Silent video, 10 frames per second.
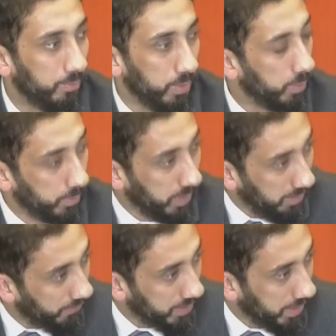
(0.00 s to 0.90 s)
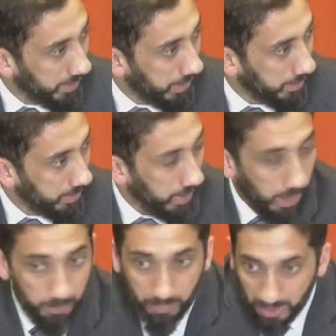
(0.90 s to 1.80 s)
We weren't ready for that yet.
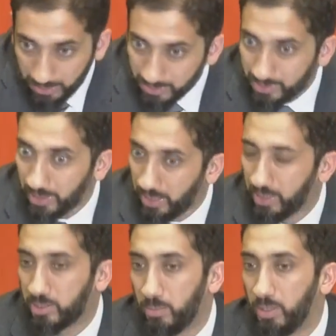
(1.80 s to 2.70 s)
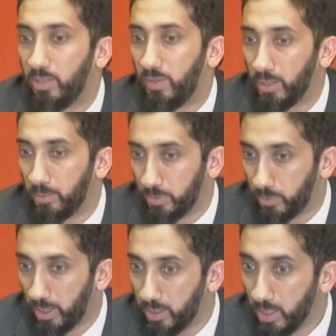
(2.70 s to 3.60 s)
A mindset has to be developed,
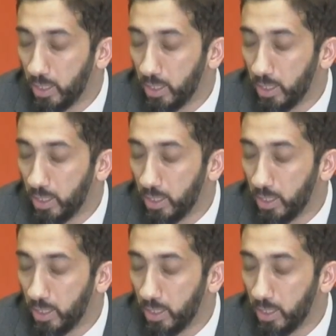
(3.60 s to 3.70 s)
right?